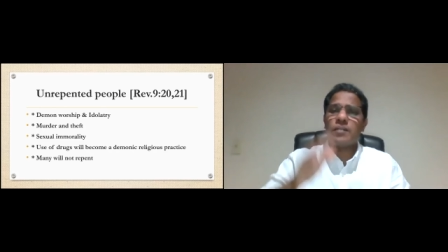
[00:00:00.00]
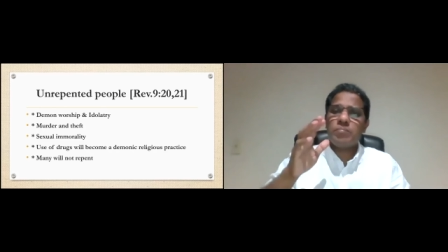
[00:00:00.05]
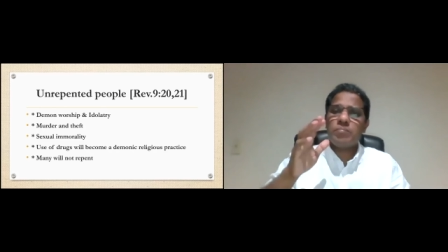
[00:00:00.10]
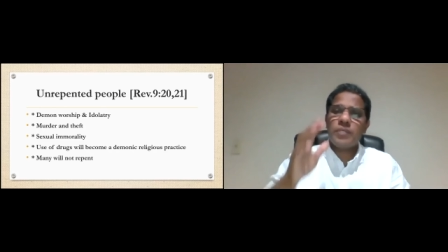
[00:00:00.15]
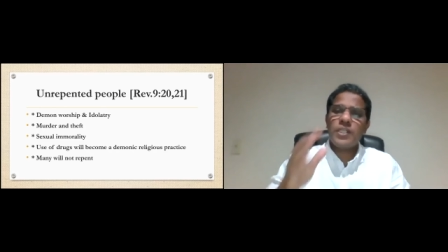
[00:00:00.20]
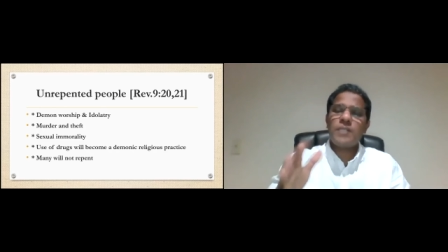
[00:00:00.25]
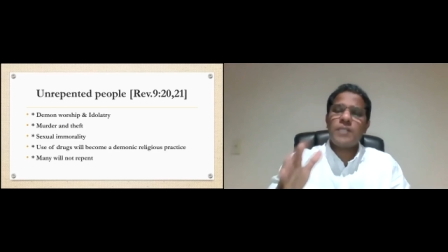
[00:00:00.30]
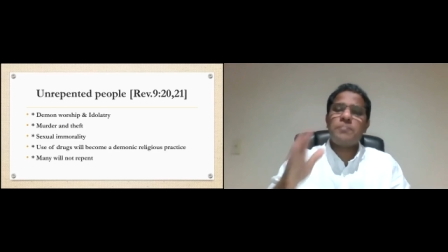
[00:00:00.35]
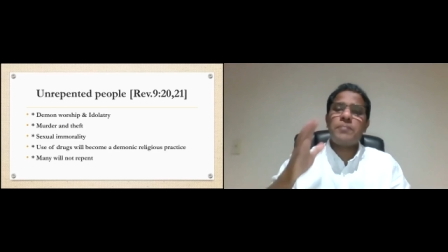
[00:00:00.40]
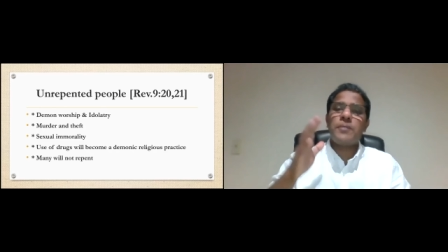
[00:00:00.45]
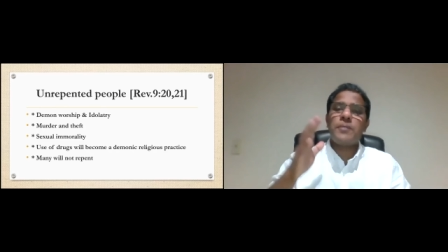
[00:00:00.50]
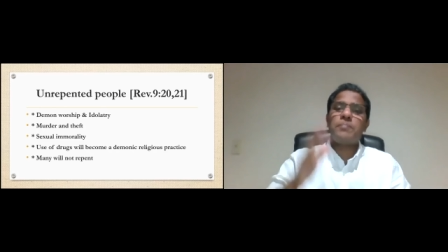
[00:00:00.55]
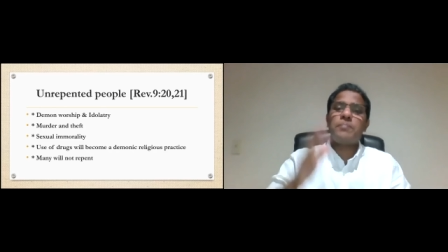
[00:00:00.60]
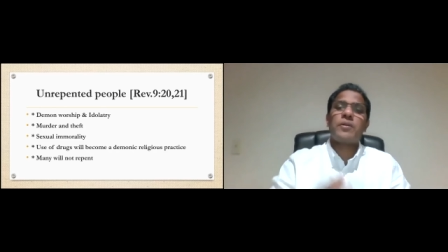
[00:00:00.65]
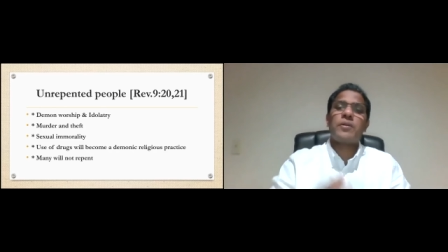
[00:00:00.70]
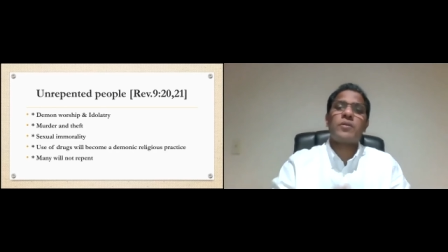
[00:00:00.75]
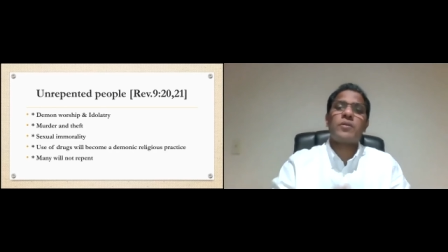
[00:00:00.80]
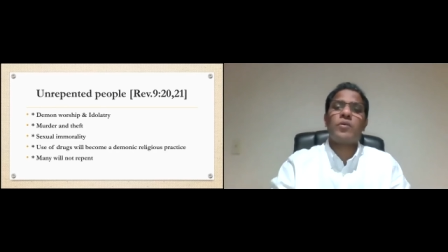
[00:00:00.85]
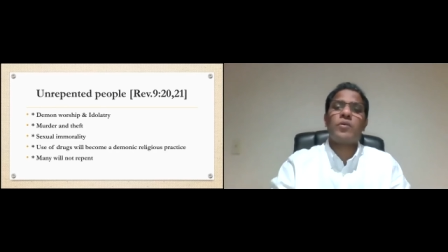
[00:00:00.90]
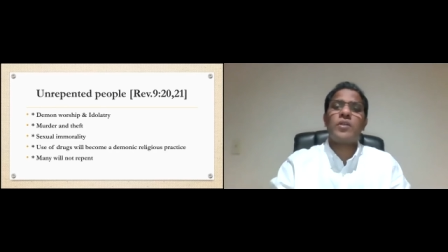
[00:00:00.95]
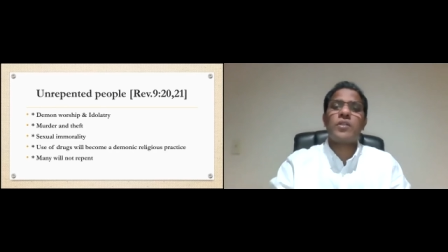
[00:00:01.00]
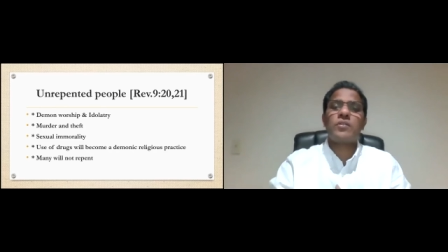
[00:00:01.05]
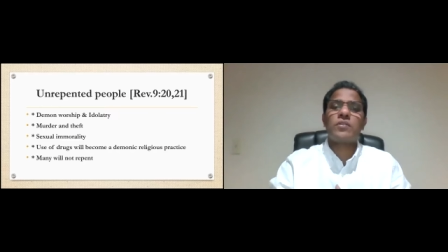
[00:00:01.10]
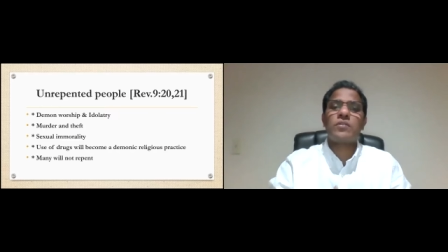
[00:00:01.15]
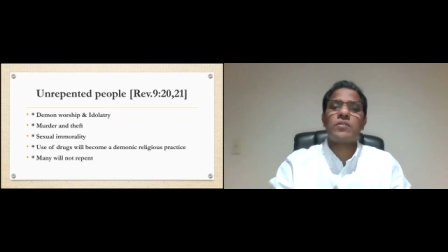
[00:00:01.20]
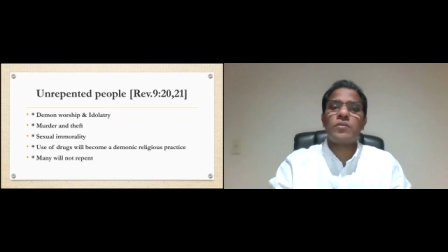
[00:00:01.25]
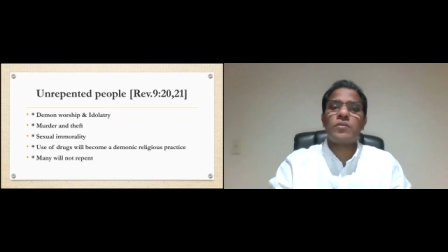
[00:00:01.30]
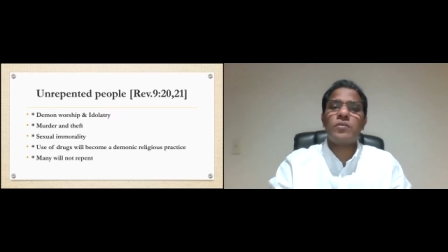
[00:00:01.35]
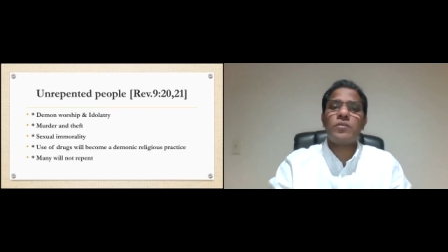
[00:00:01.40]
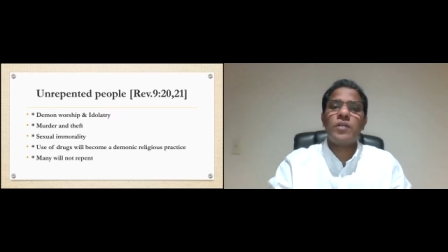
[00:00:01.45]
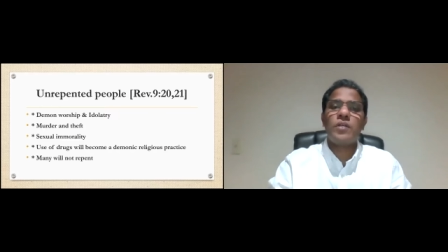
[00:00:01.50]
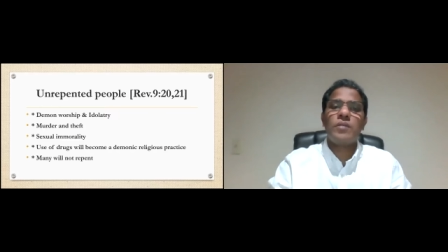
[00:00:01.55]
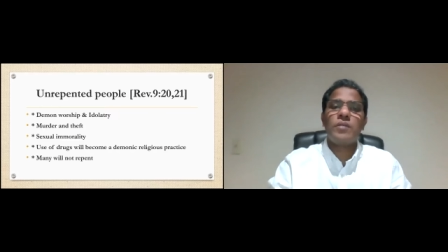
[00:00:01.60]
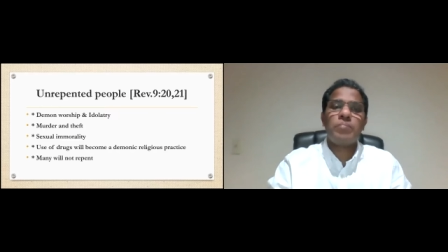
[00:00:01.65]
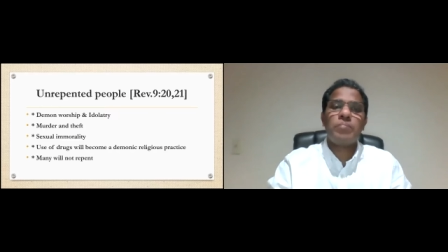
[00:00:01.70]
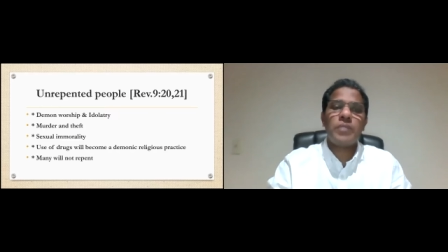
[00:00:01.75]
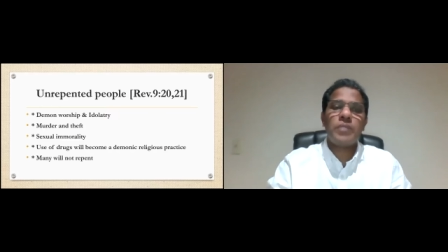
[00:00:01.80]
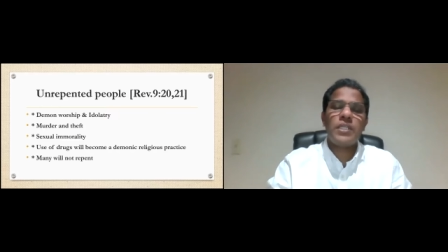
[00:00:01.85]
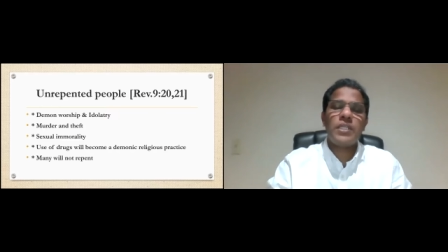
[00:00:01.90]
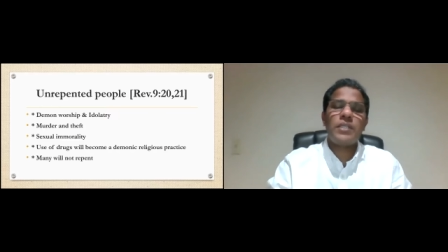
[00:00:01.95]
many people going through
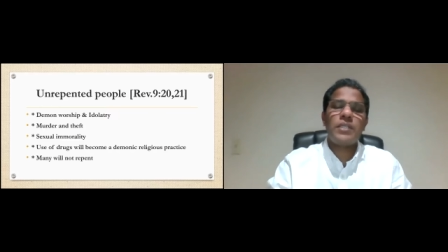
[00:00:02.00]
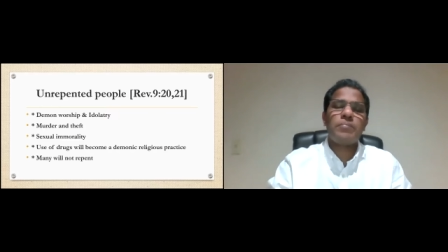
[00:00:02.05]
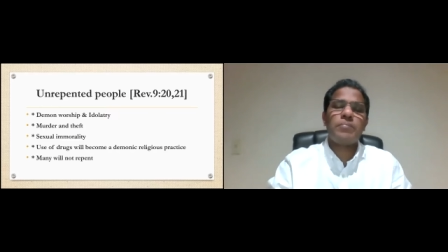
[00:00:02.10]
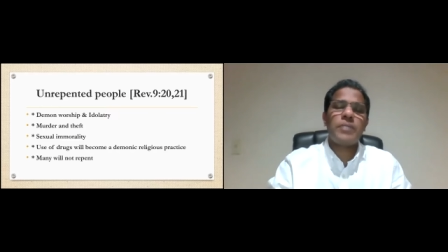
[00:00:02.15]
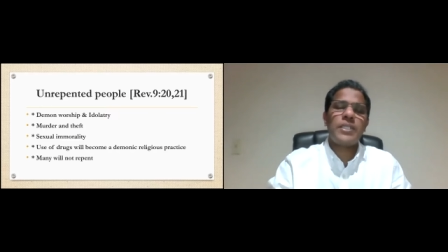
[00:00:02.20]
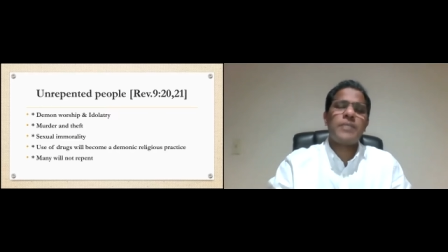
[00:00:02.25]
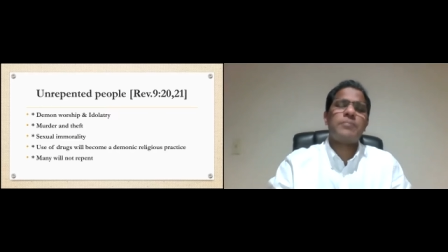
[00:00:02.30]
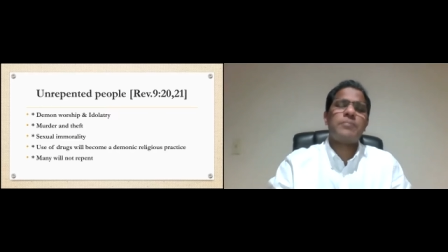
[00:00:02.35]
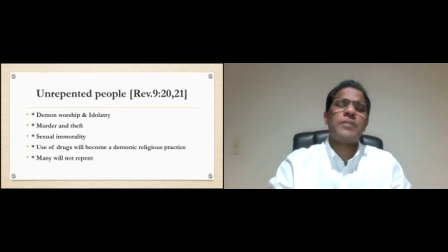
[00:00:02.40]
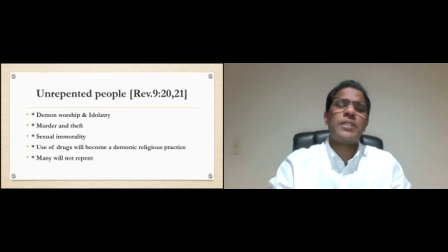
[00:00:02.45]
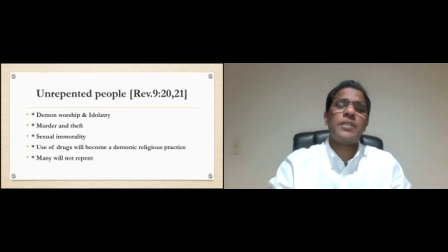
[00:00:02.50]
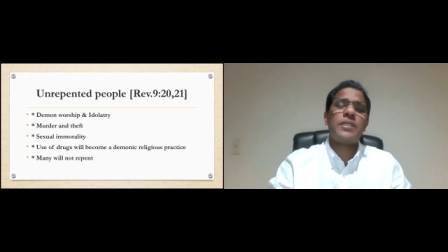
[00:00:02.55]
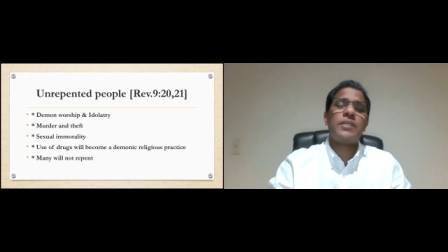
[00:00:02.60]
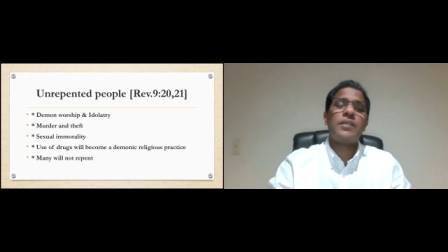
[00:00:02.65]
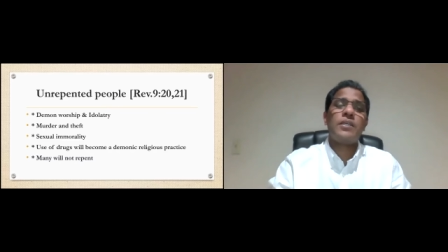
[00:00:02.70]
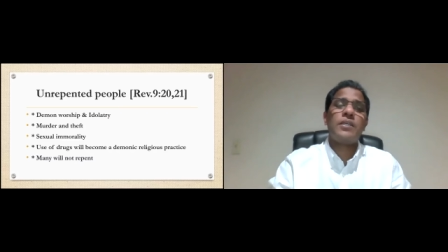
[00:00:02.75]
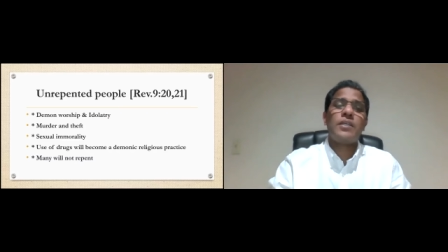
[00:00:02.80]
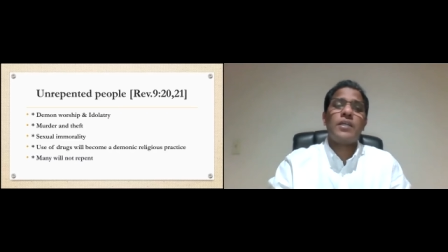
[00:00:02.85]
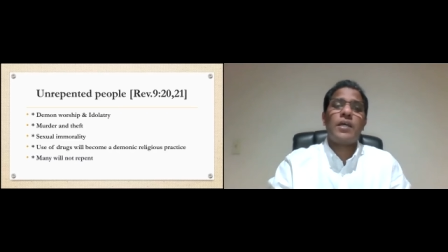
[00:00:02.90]
many, many, many,